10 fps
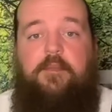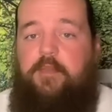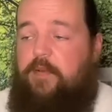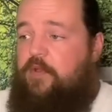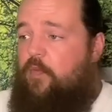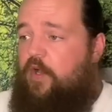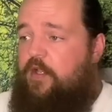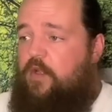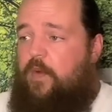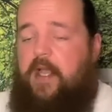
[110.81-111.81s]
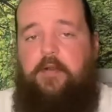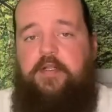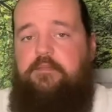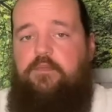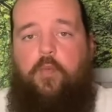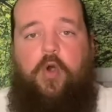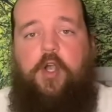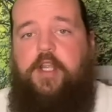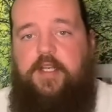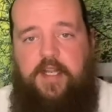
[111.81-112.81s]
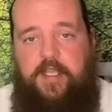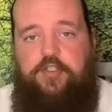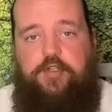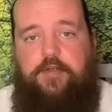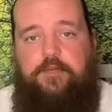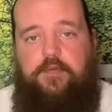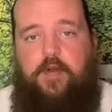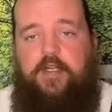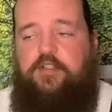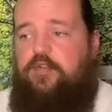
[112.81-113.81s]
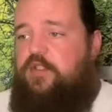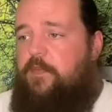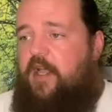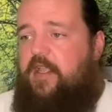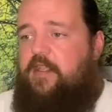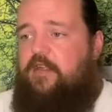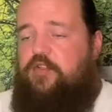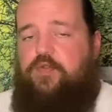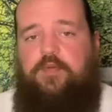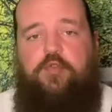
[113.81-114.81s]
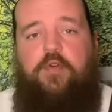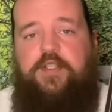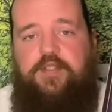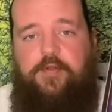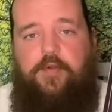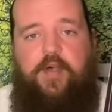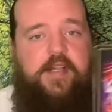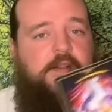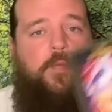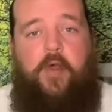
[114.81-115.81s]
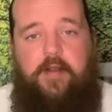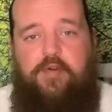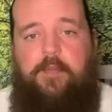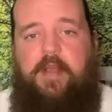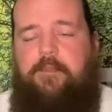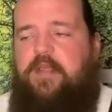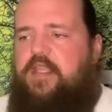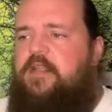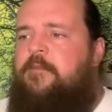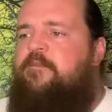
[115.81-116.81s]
Maybe you want to go out and walk in nature, right? Do some hiking, do some crystal collecting, whatever it might be.